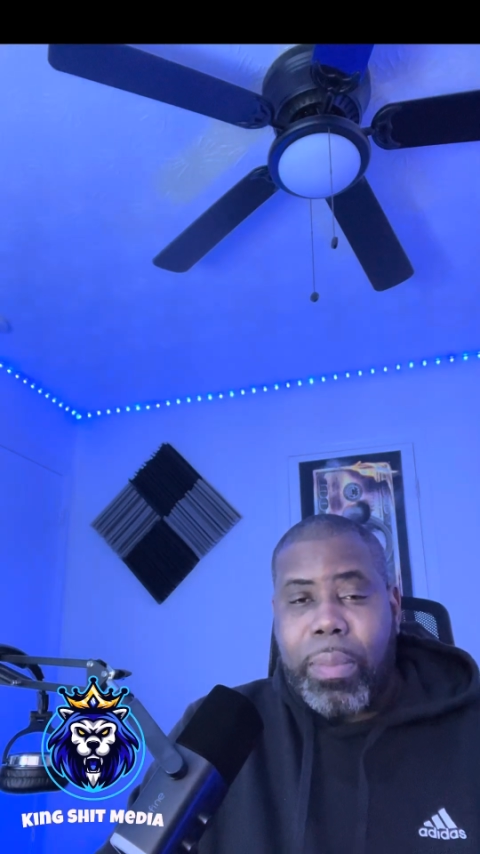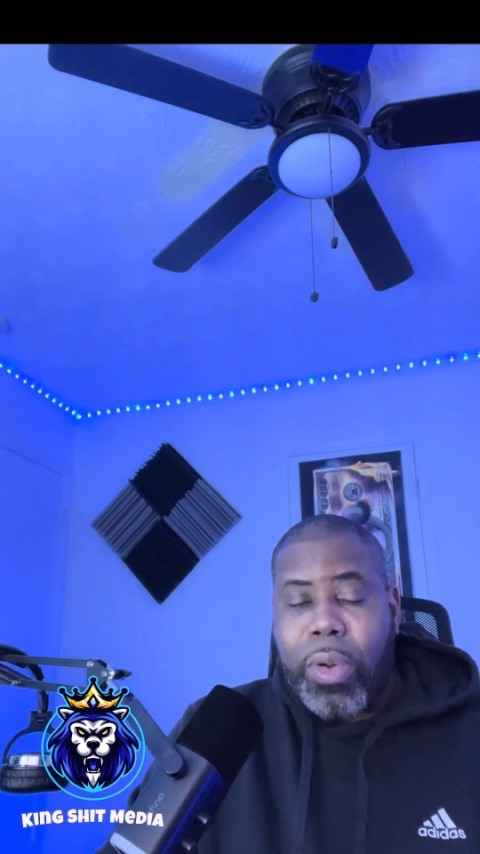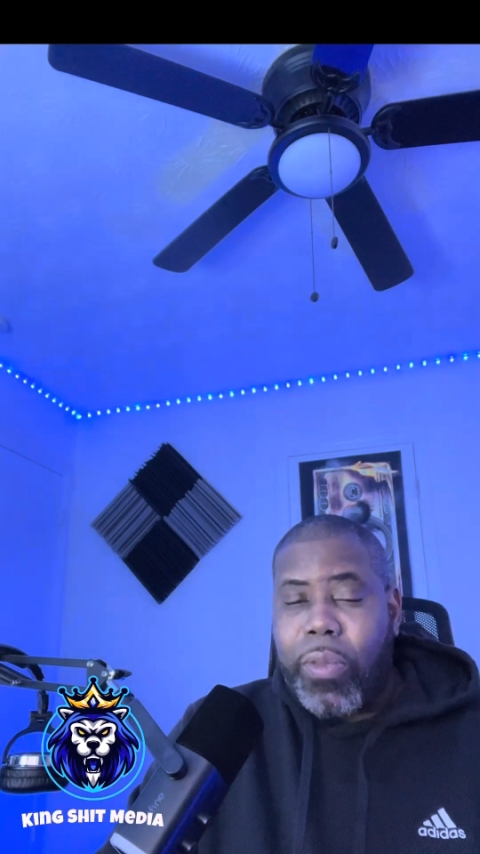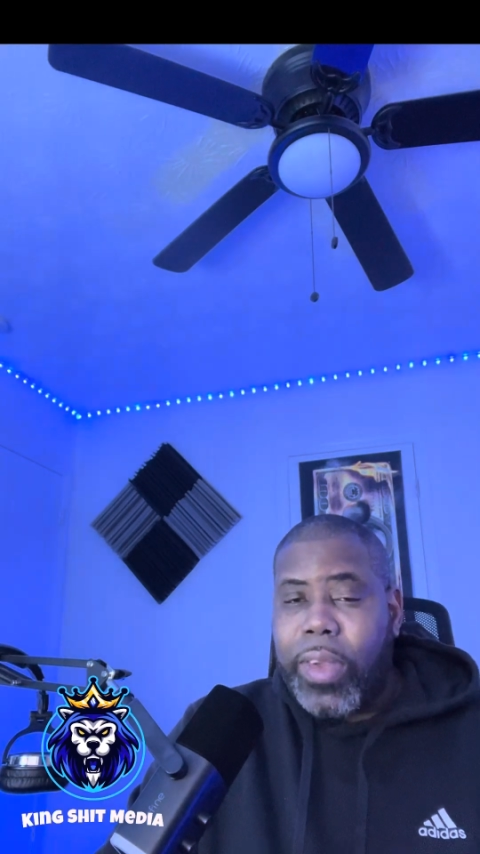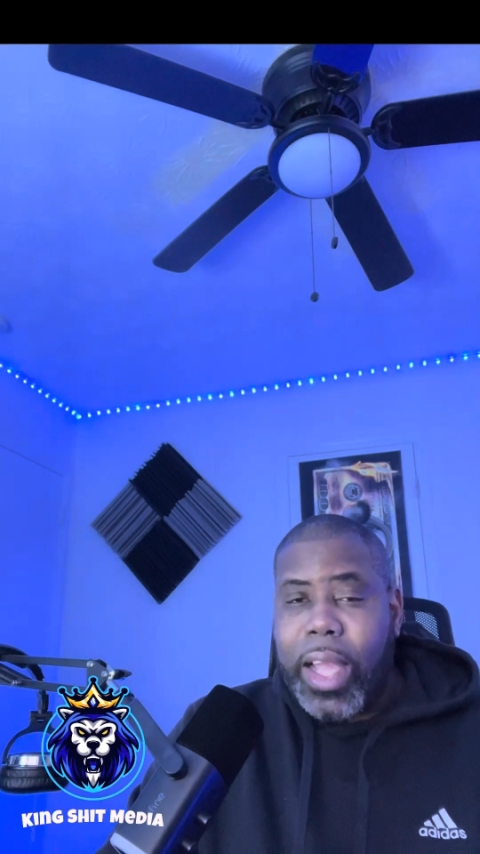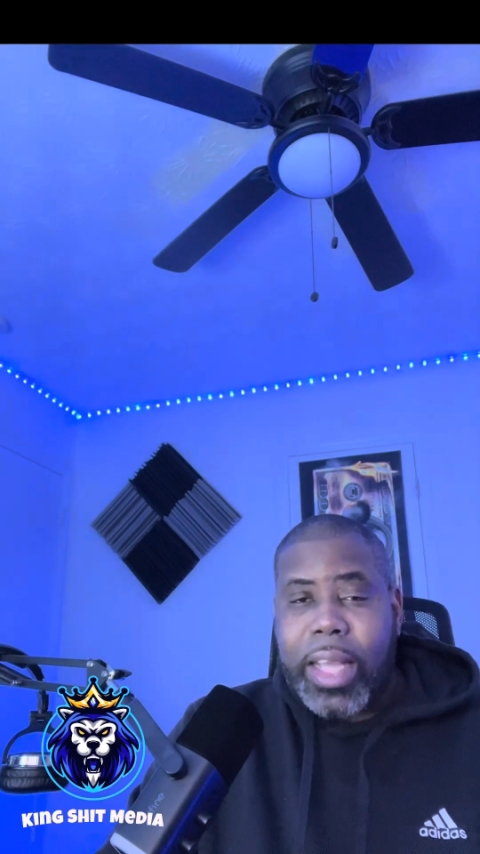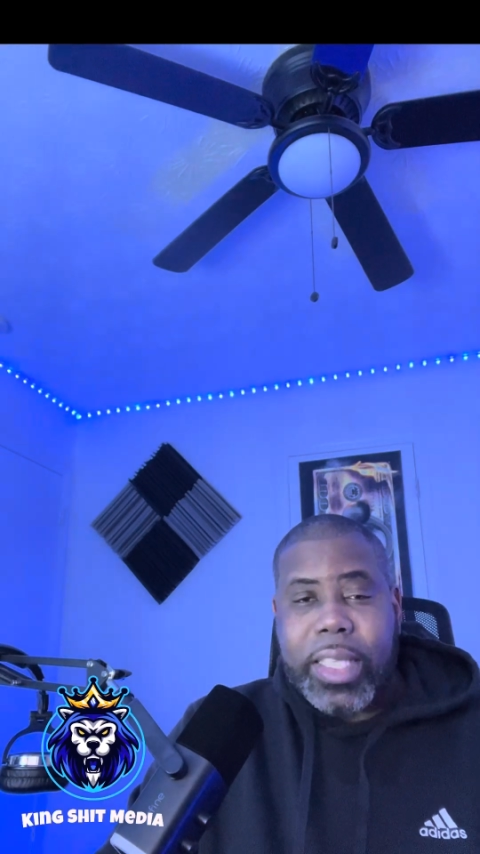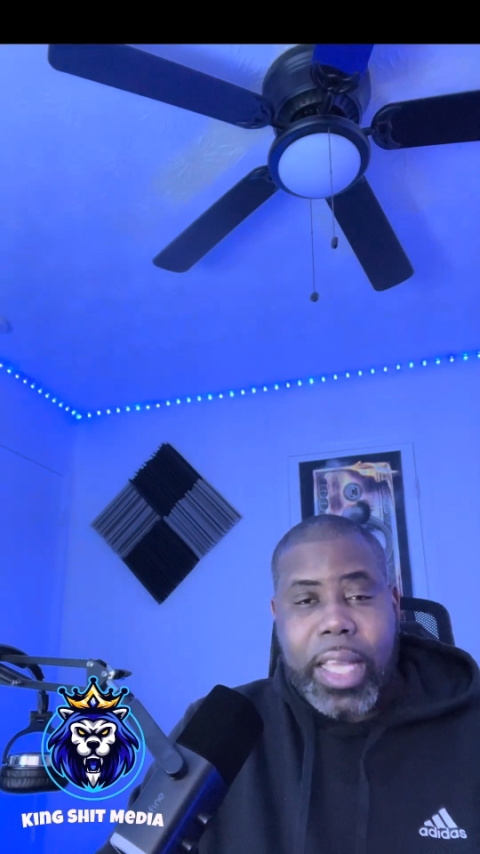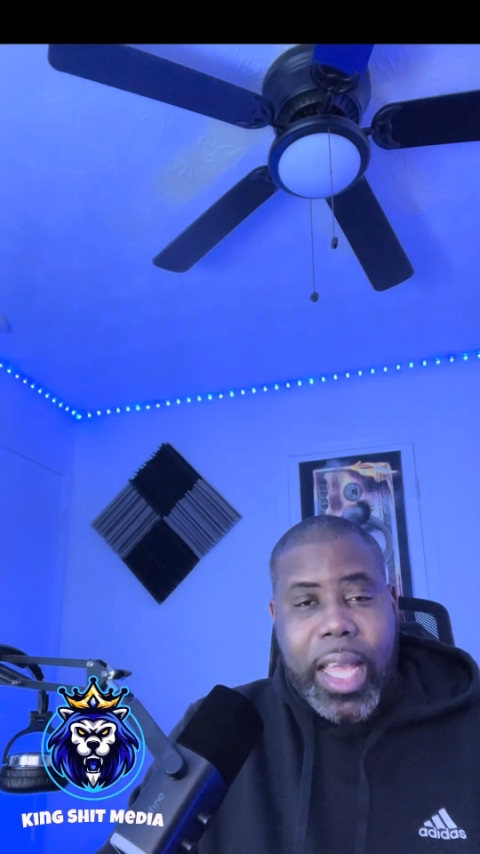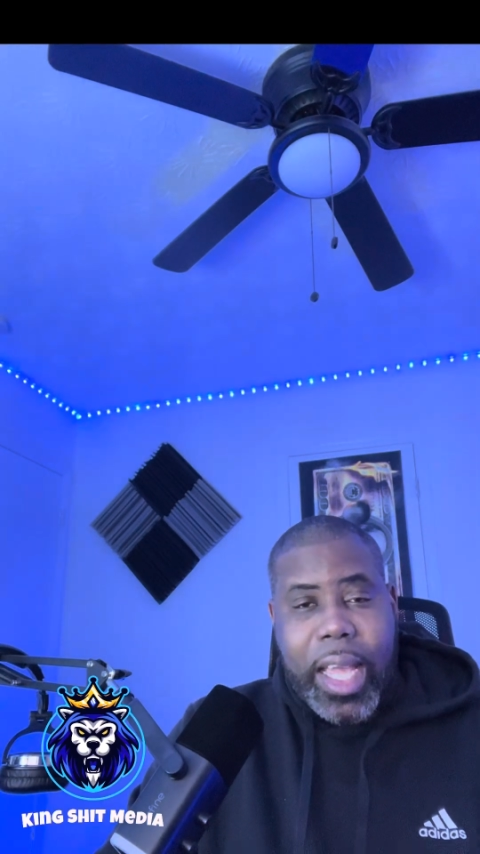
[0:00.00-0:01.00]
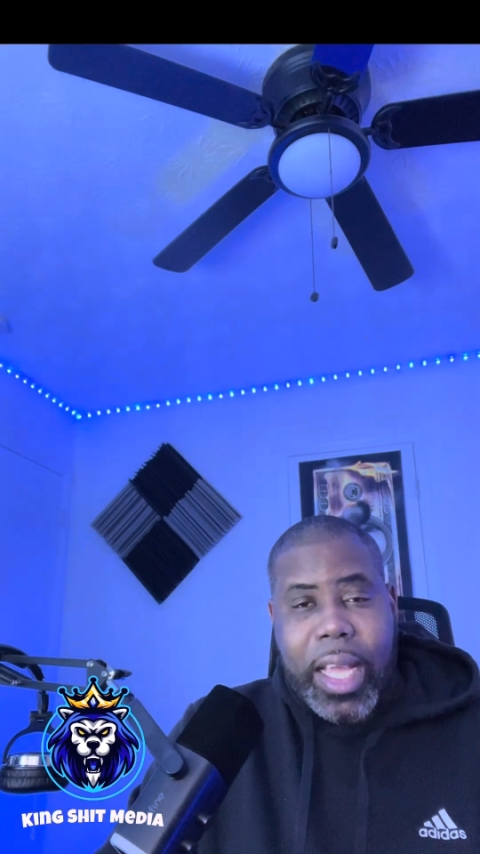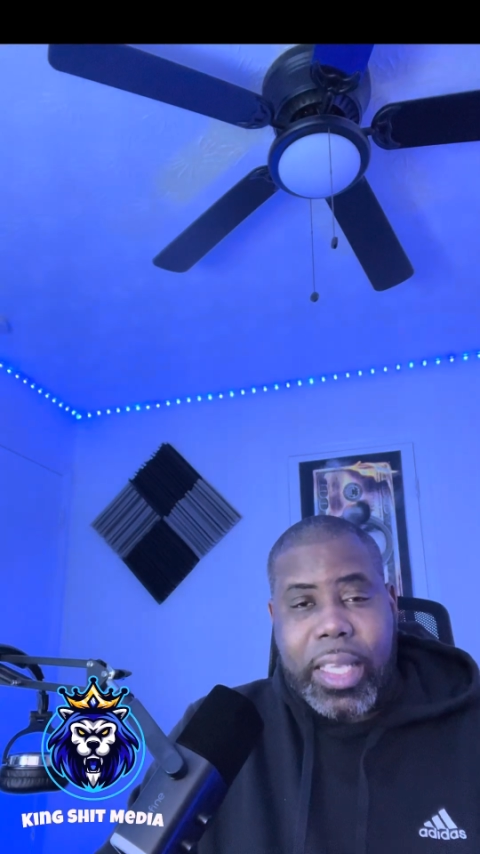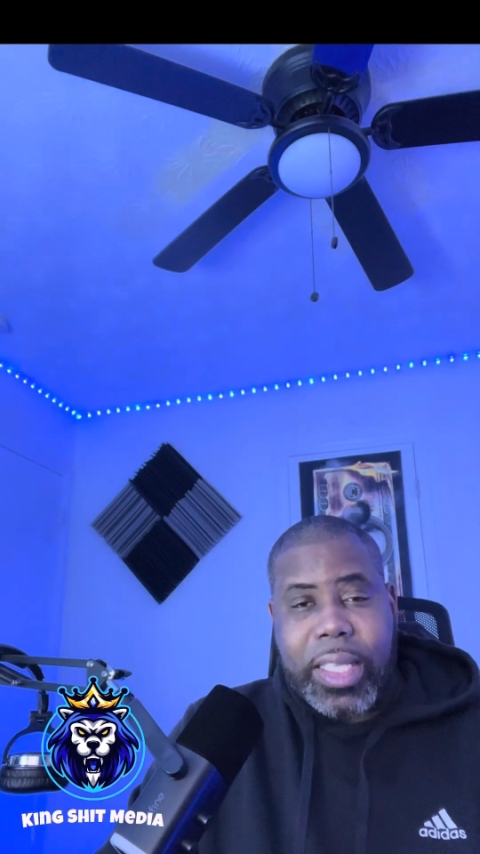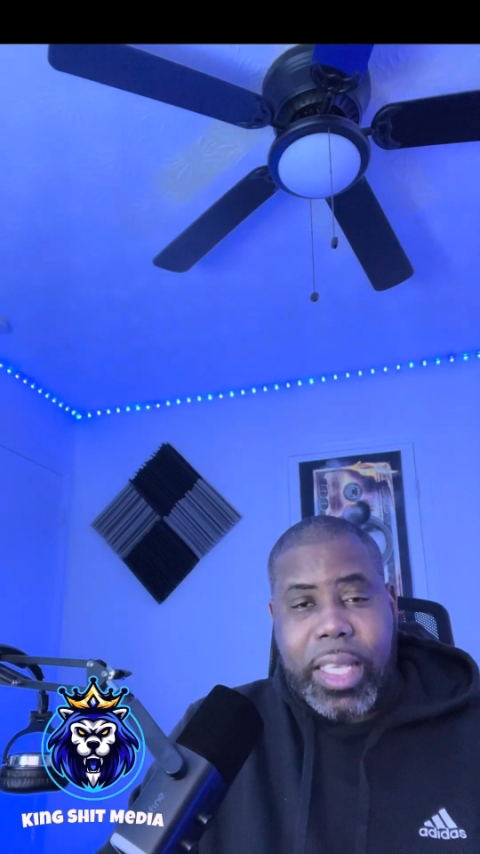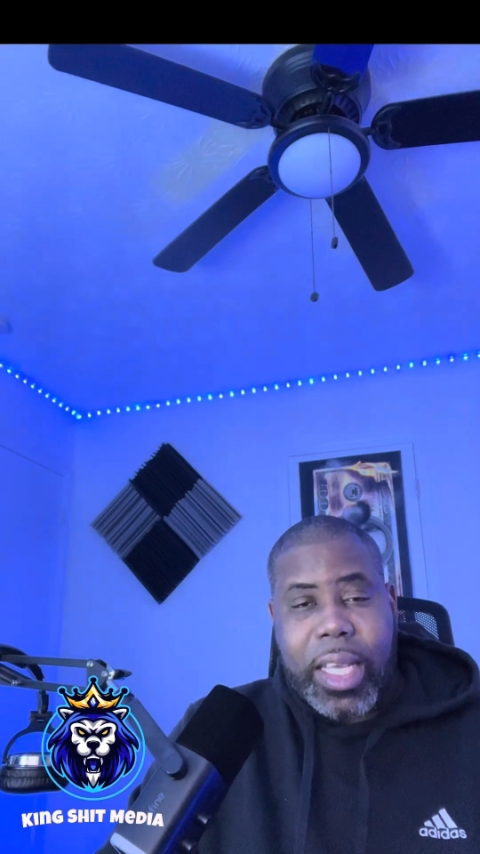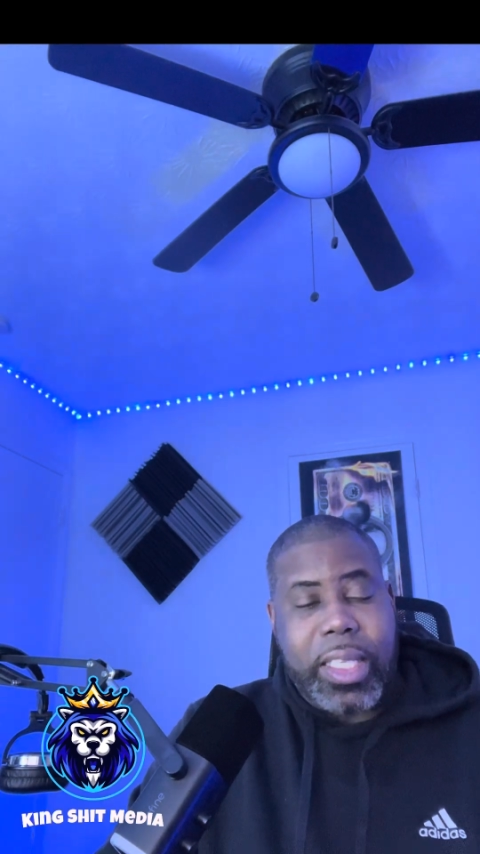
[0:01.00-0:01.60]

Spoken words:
both of y'all just had sex,